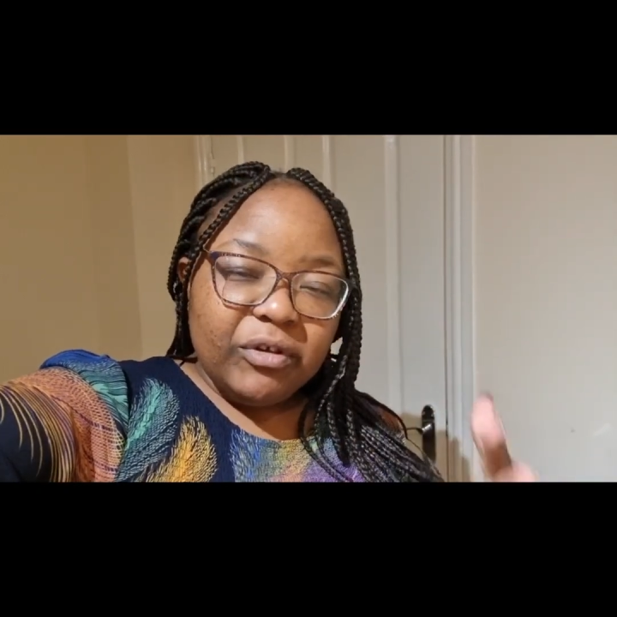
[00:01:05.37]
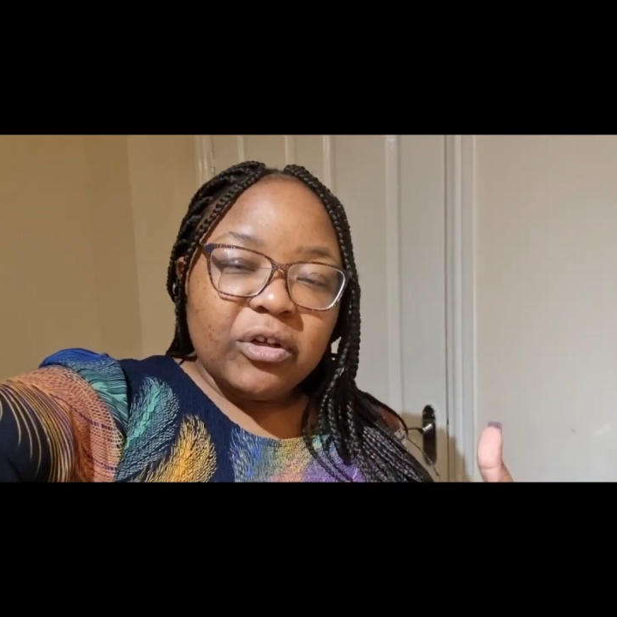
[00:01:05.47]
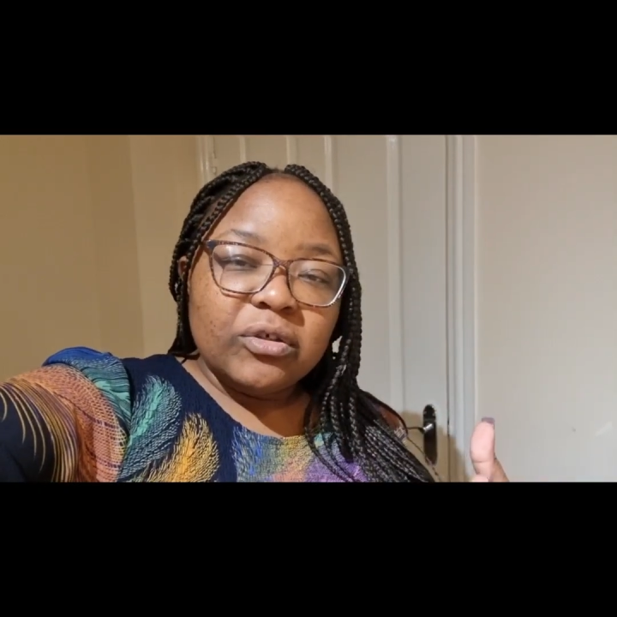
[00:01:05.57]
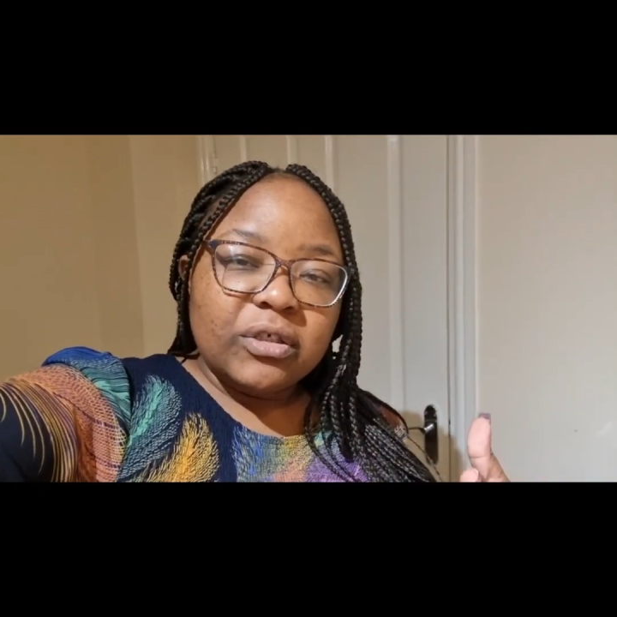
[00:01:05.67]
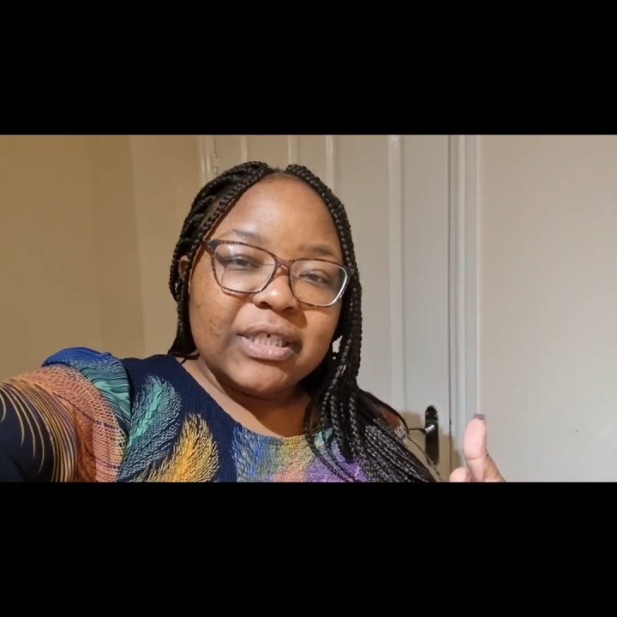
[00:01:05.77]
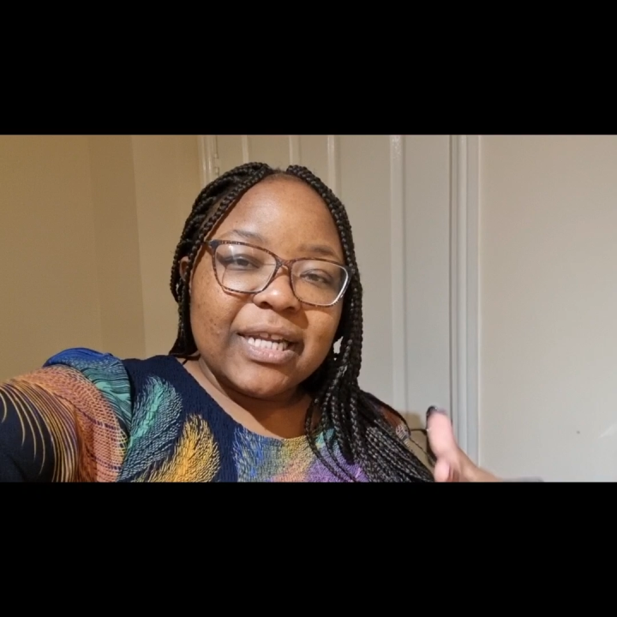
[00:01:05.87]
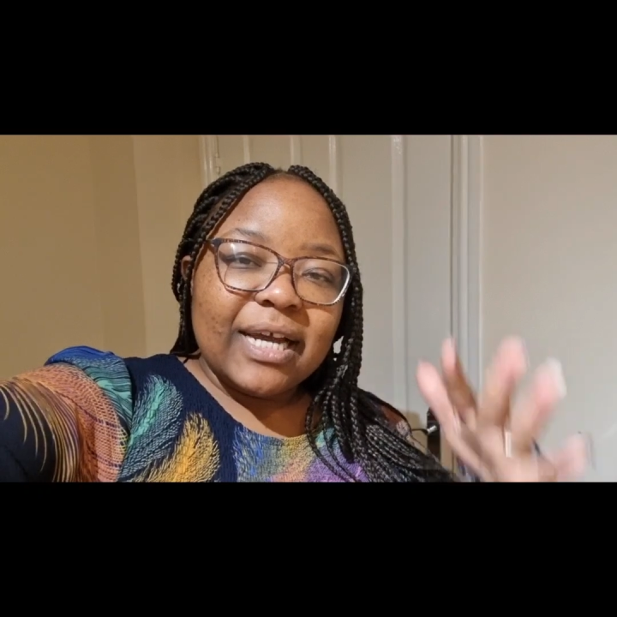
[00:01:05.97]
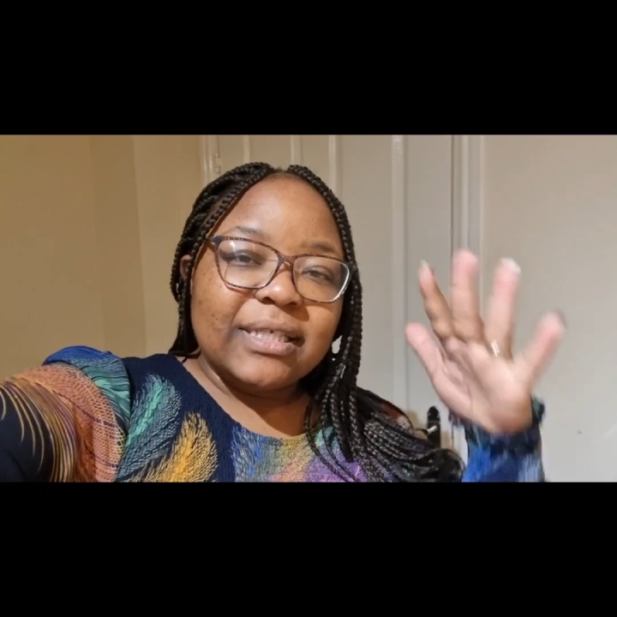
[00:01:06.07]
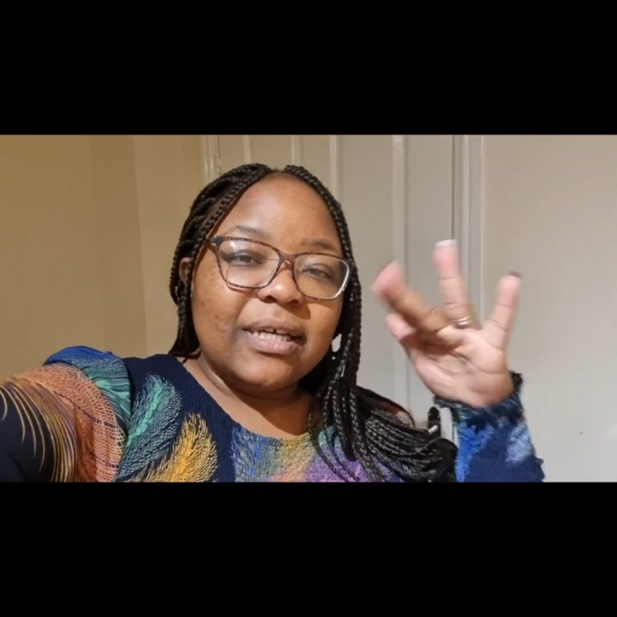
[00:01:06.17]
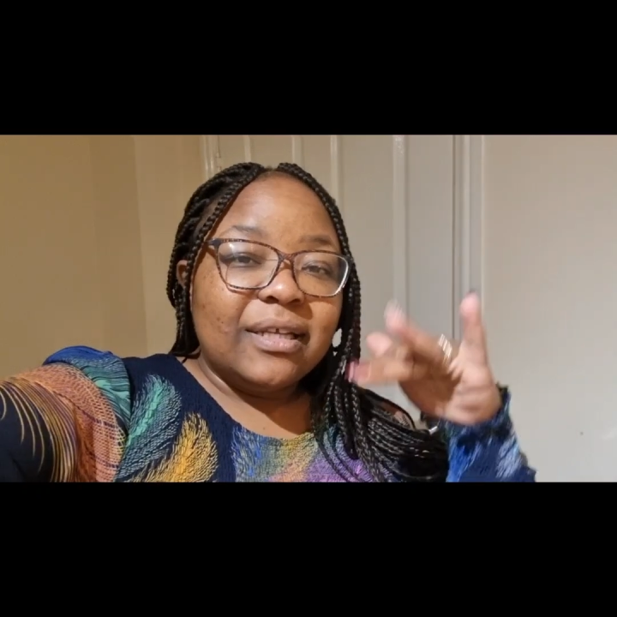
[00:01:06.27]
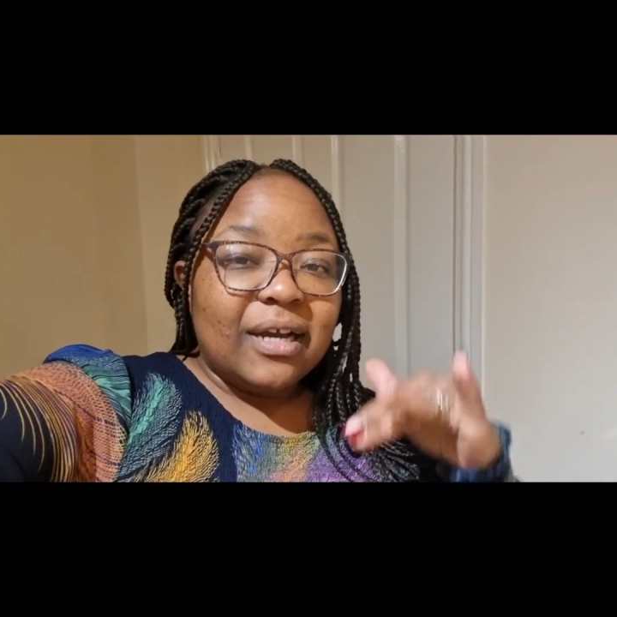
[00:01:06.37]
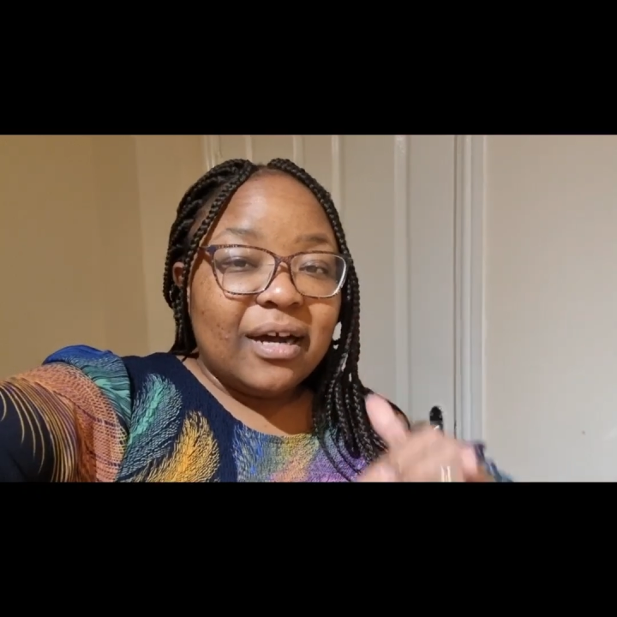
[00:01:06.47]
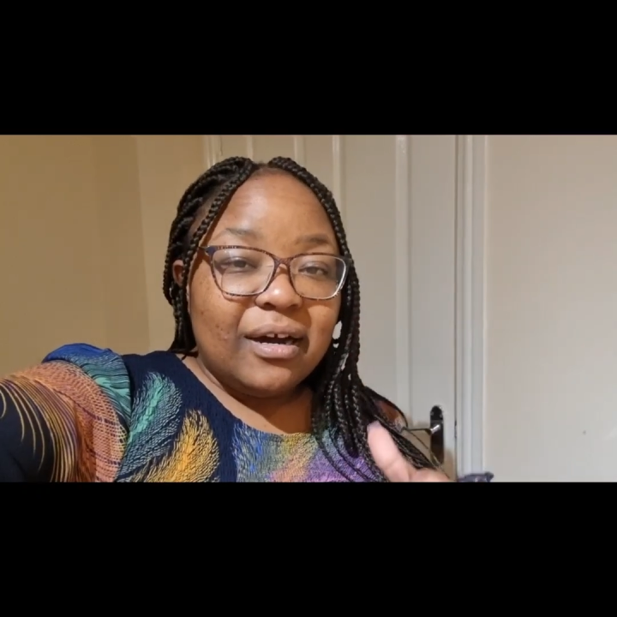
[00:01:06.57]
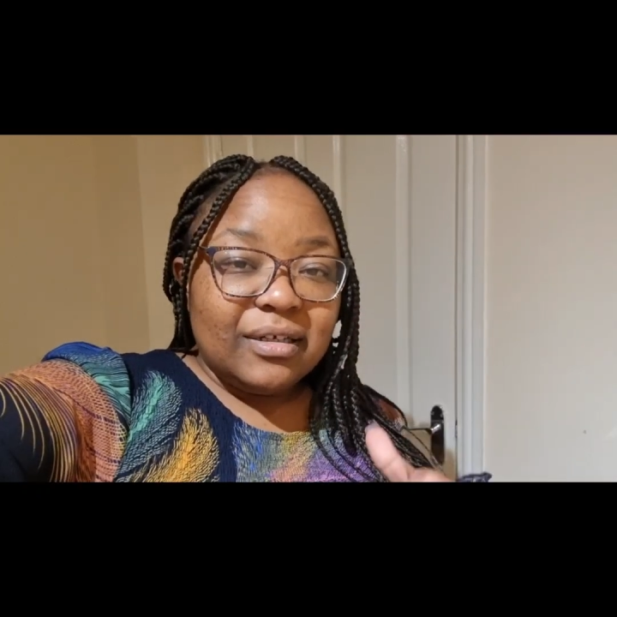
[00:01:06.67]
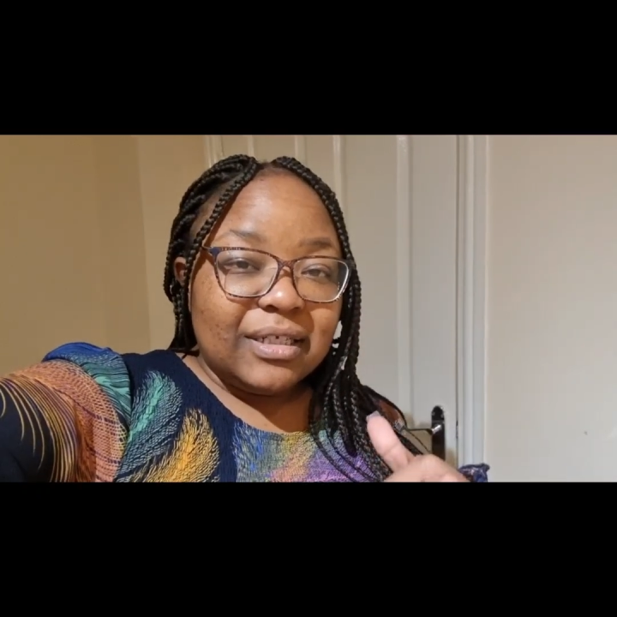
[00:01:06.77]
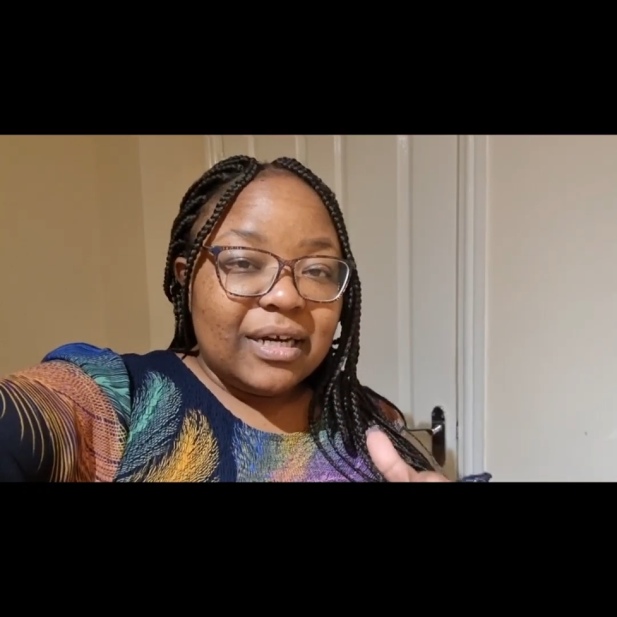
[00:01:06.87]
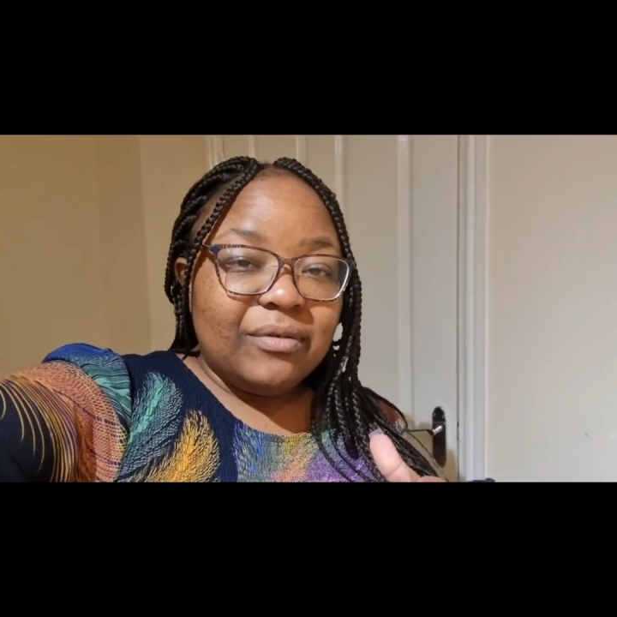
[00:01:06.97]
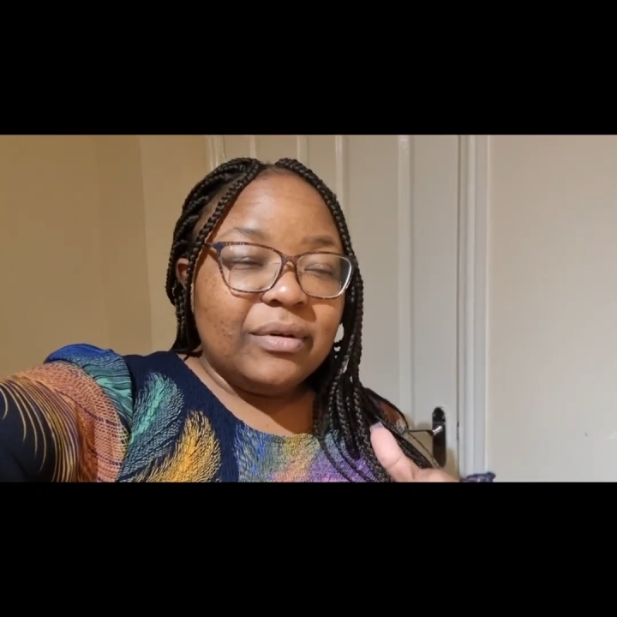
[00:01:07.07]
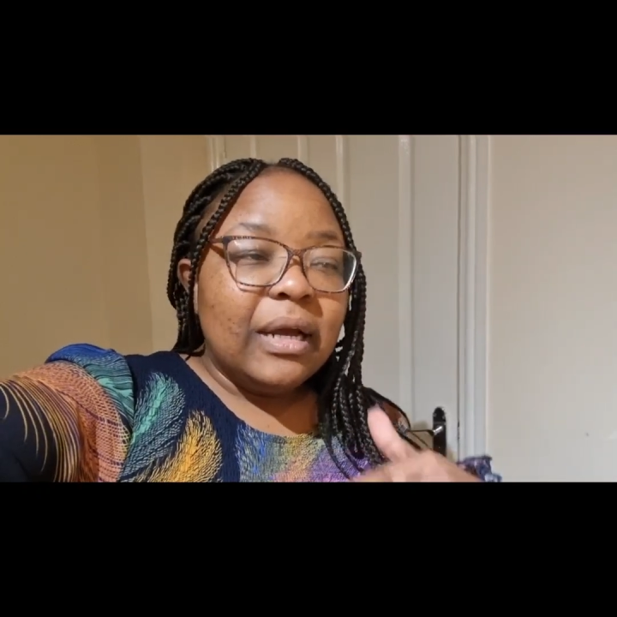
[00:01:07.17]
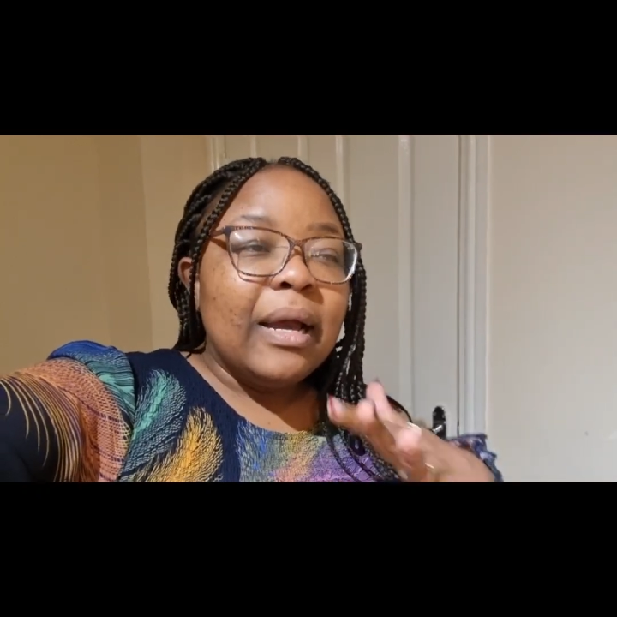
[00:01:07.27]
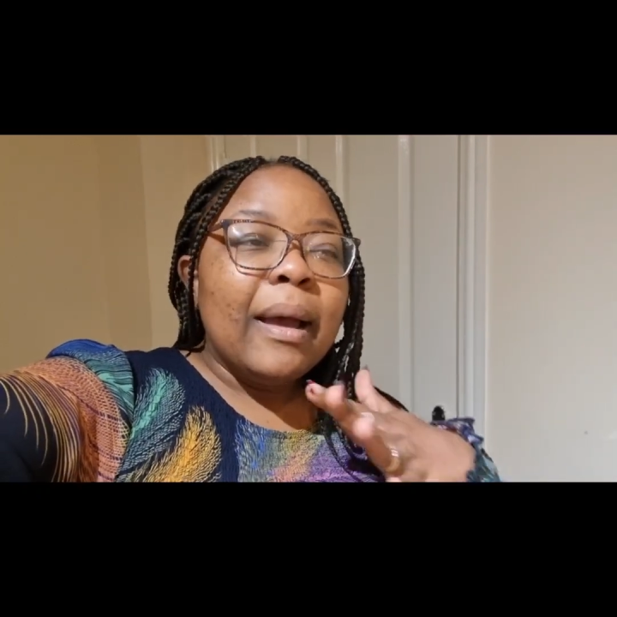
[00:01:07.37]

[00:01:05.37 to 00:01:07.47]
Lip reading: lots of snacks and they're cut down.